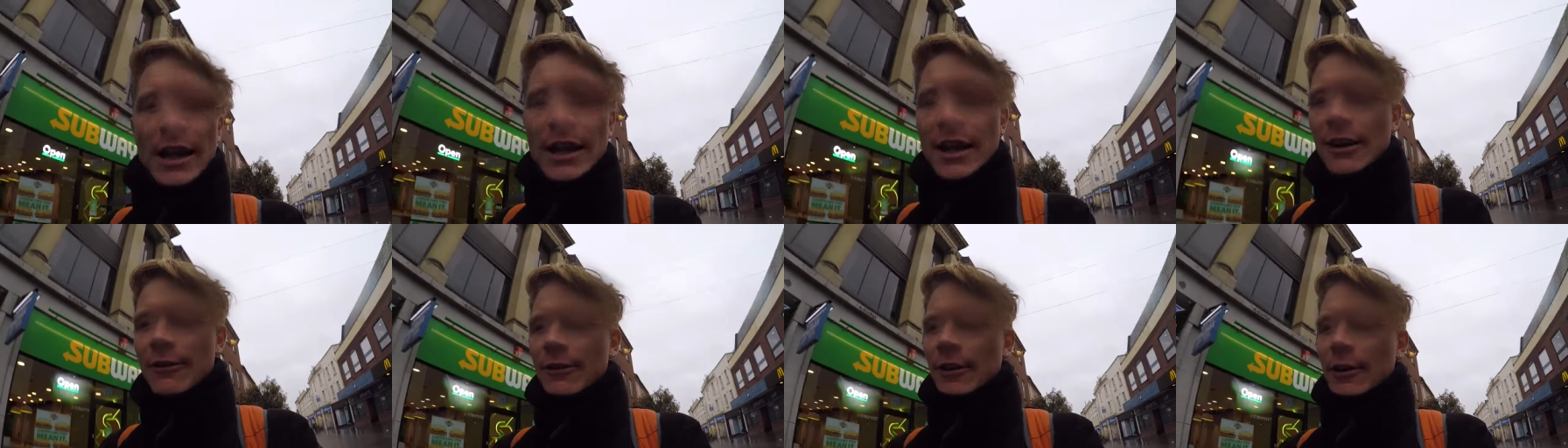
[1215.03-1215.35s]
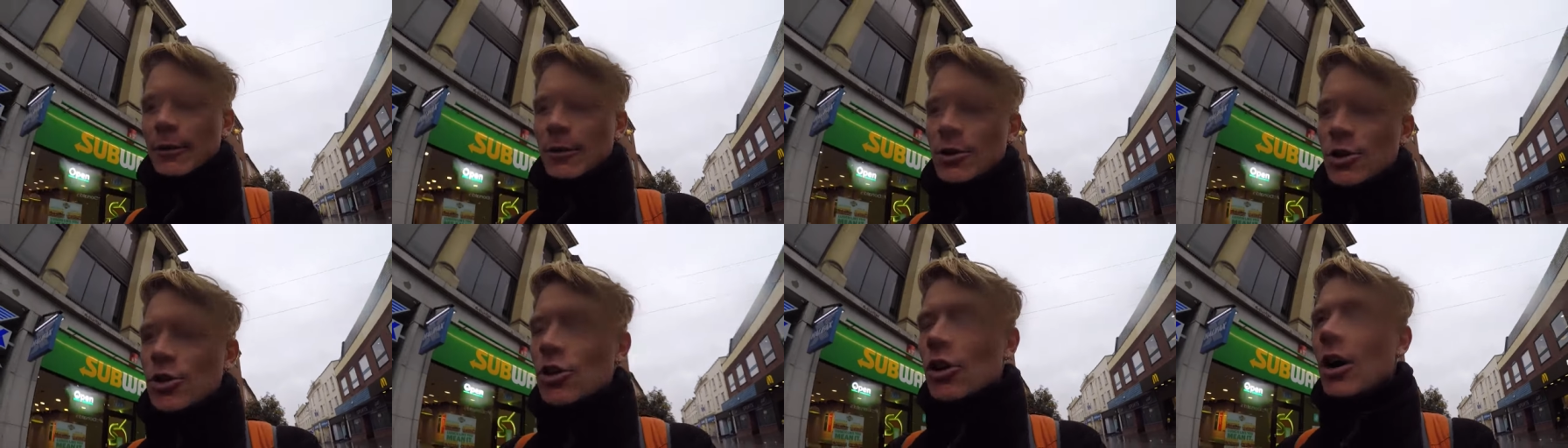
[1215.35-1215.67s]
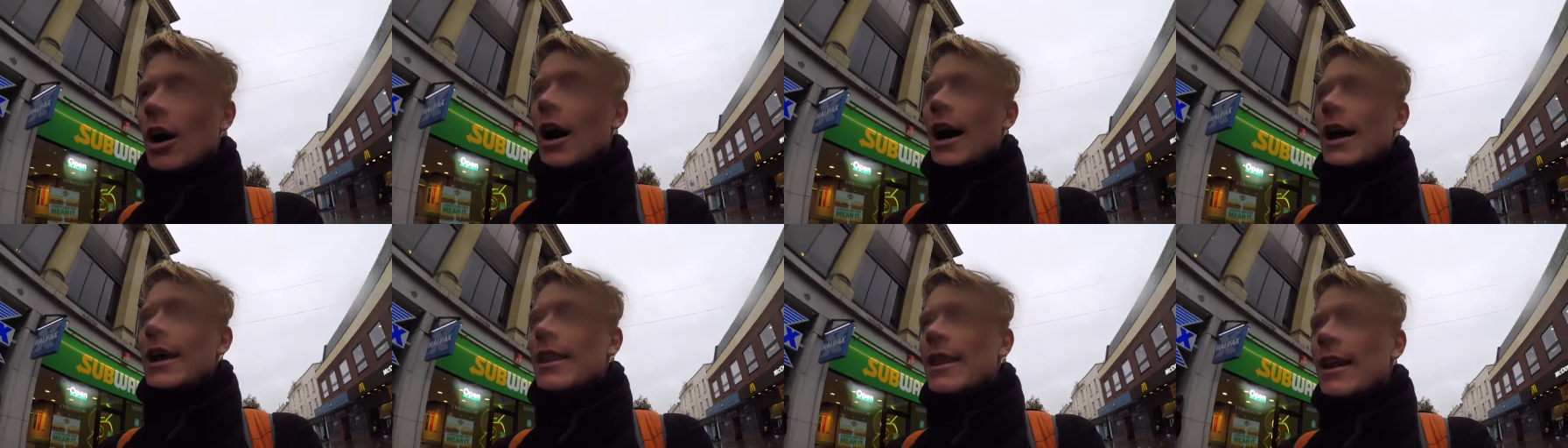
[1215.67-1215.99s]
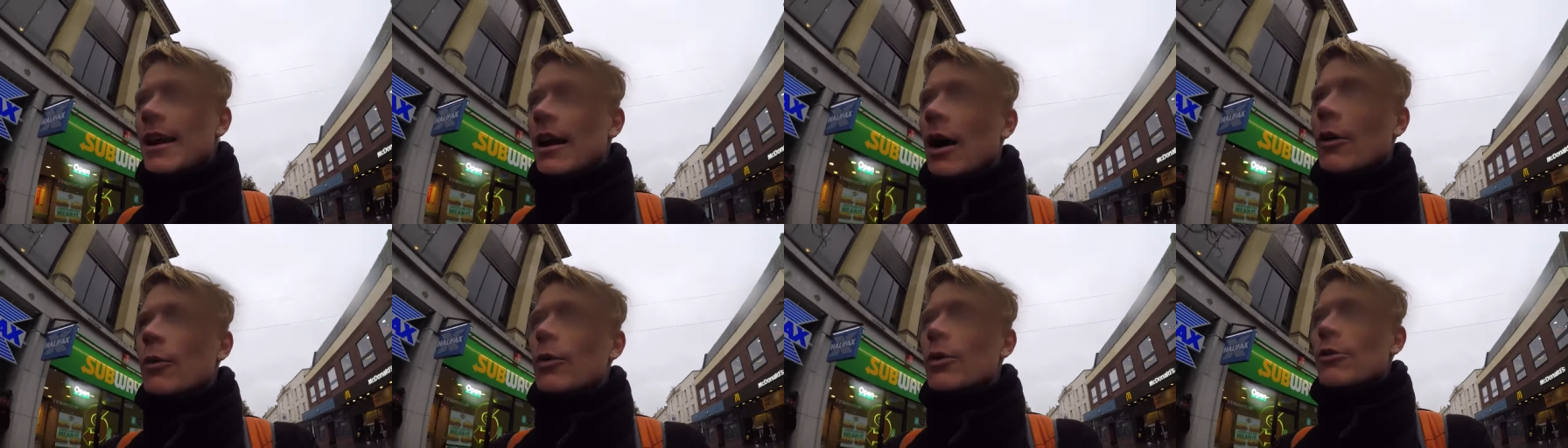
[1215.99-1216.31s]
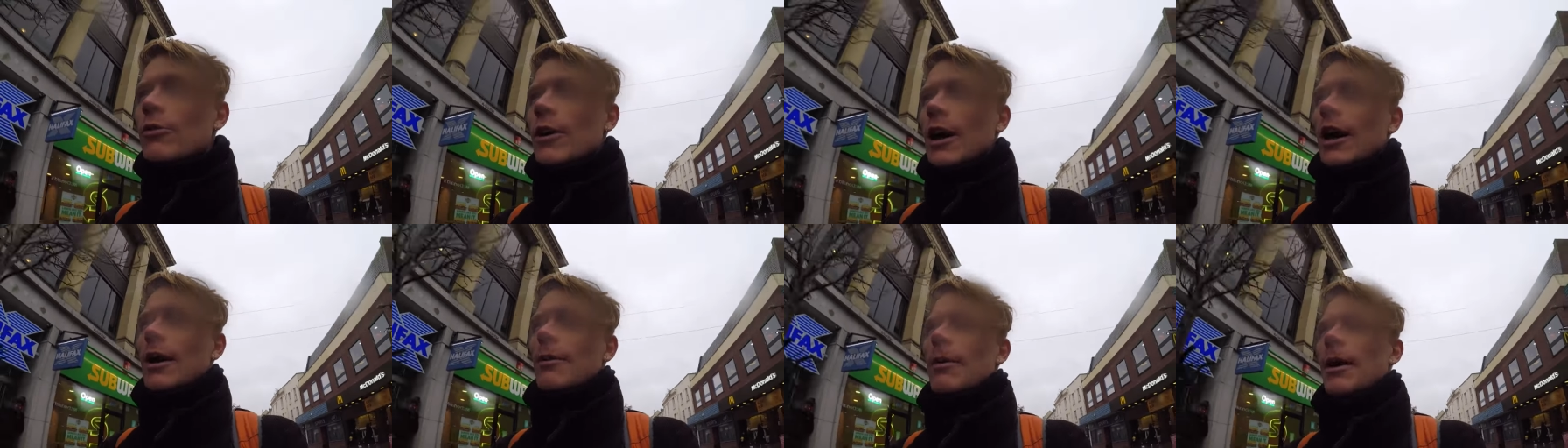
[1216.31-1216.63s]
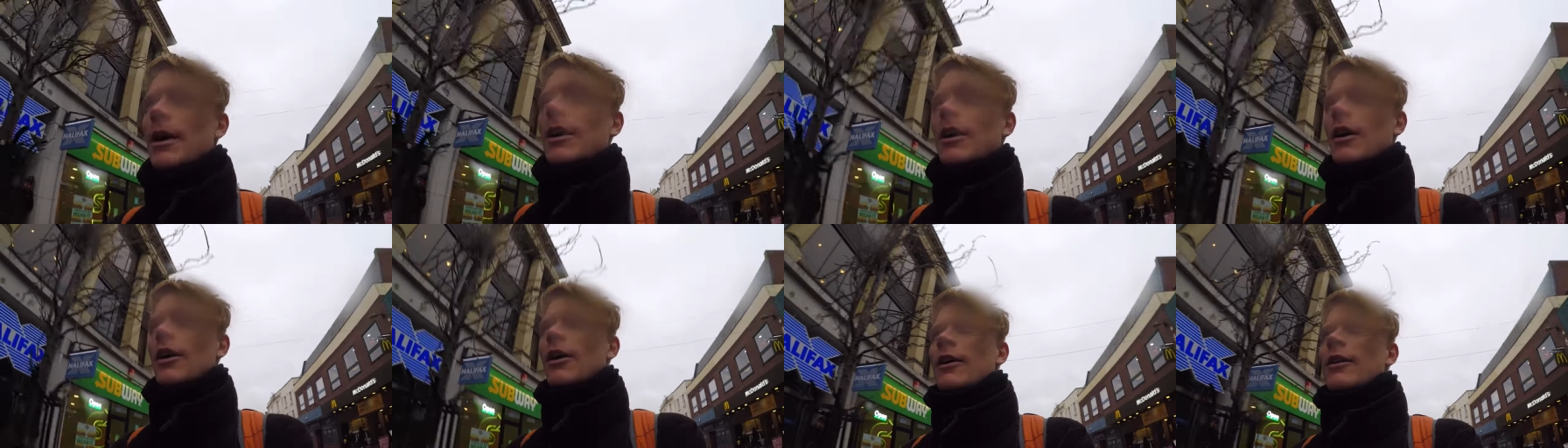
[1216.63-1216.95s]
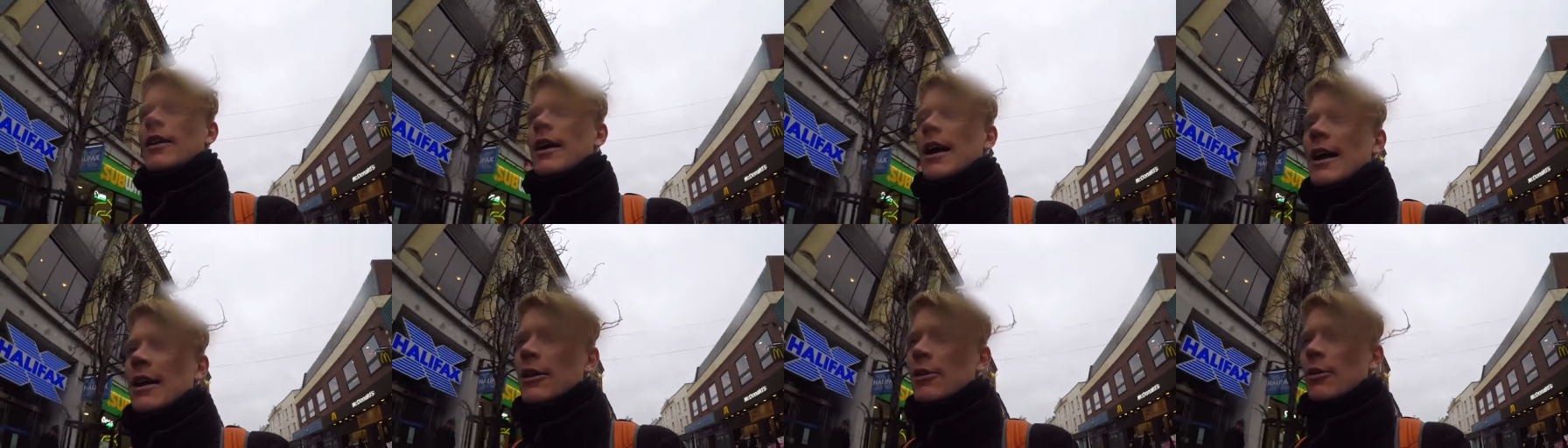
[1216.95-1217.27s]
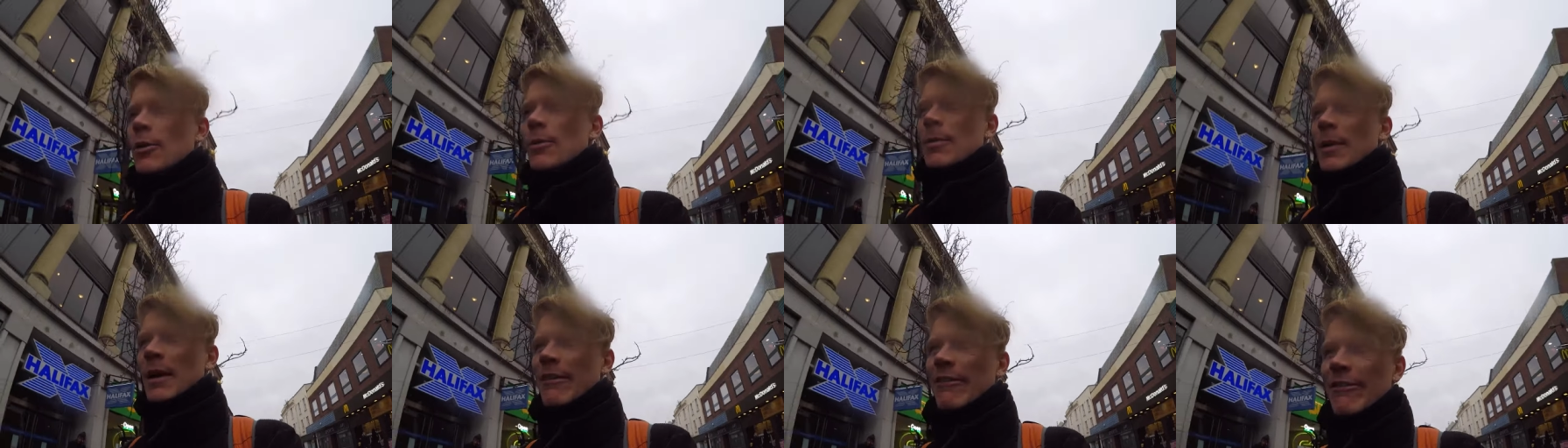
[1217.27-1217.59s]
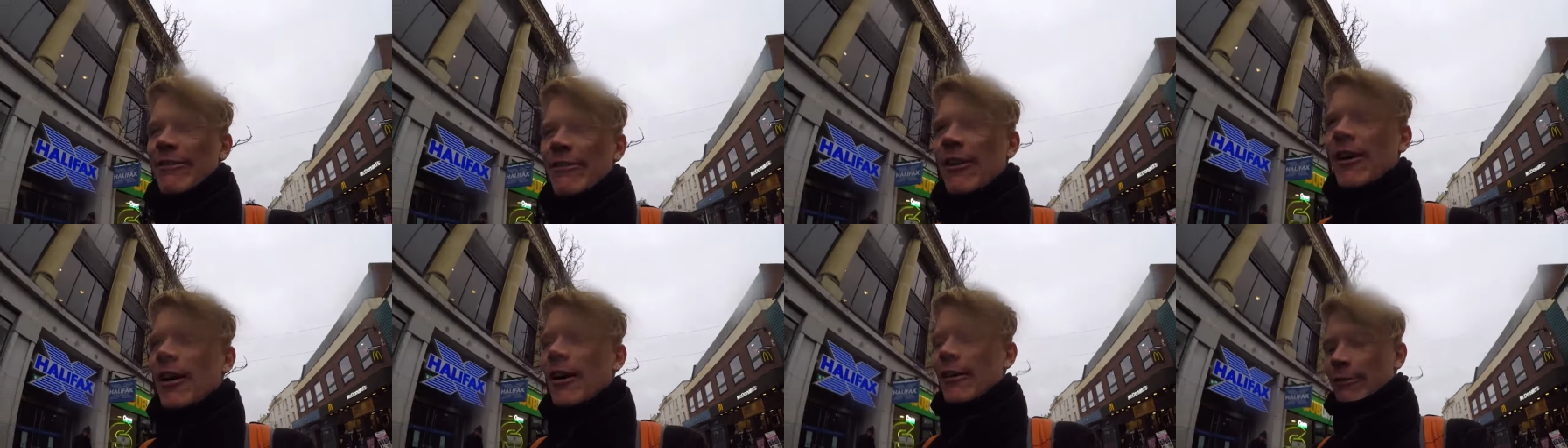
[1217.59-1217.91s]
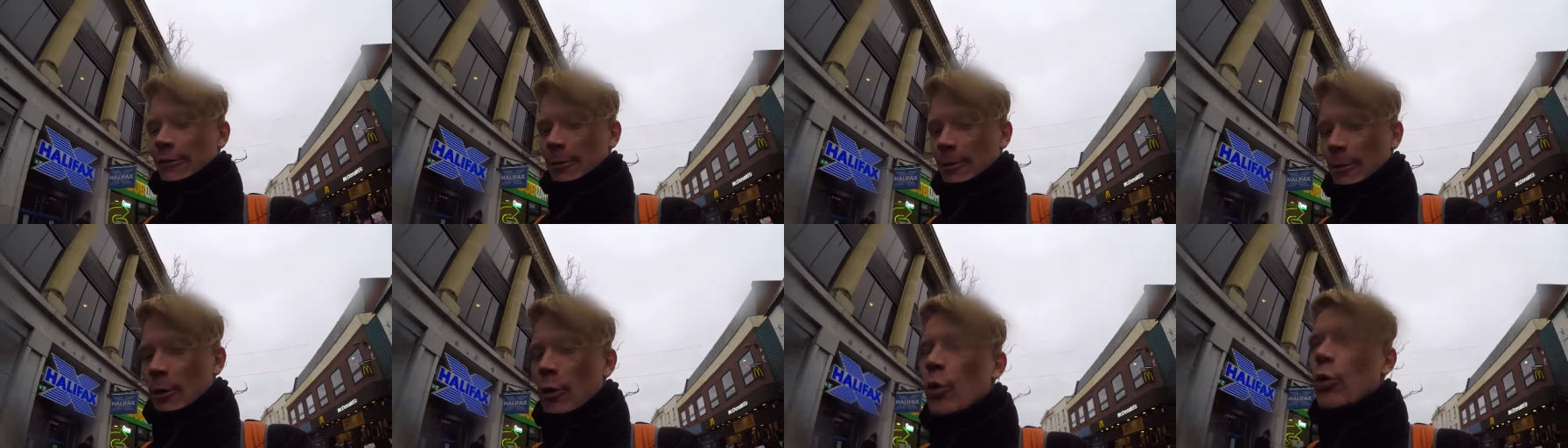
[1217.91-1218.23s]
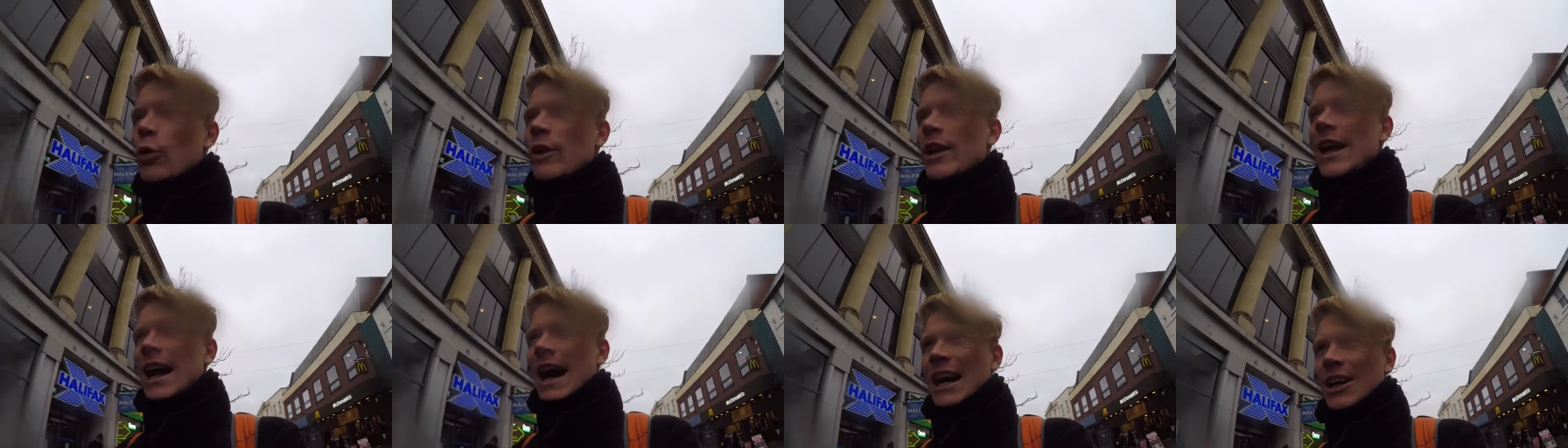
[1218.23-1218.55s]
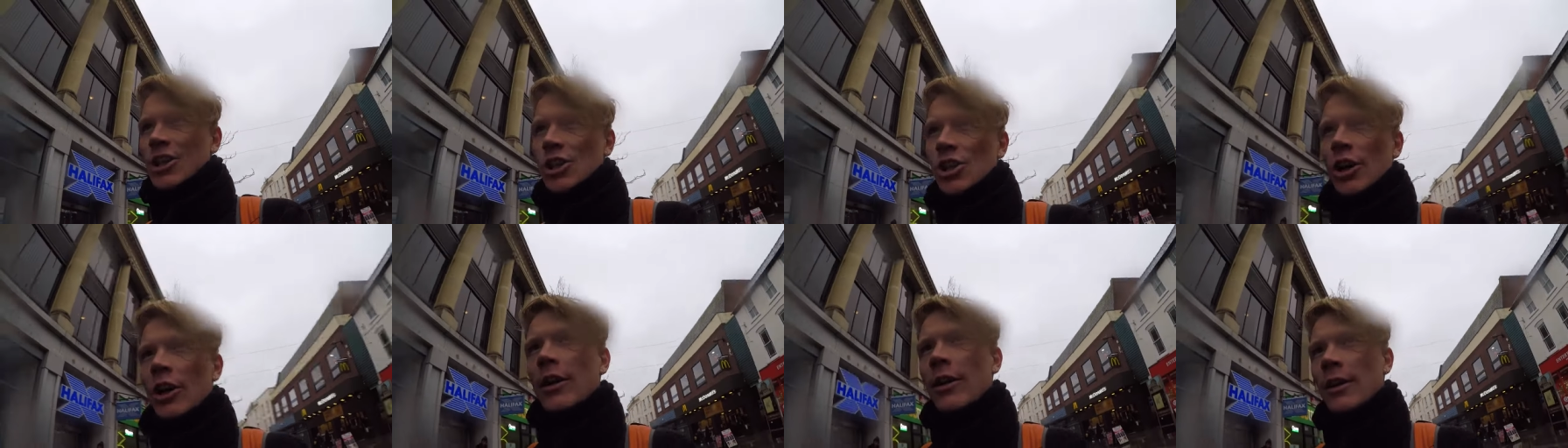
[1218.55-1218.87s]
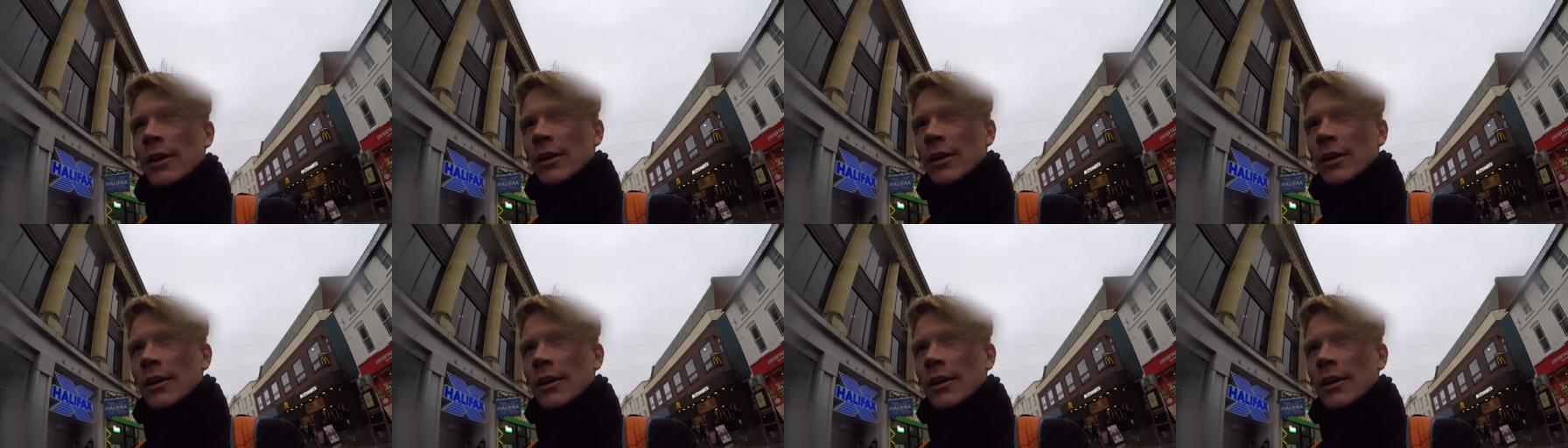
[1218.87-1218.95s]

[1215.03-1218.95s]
If it was dry, then I wouldn't recommend going there. You're a bit far from all the action.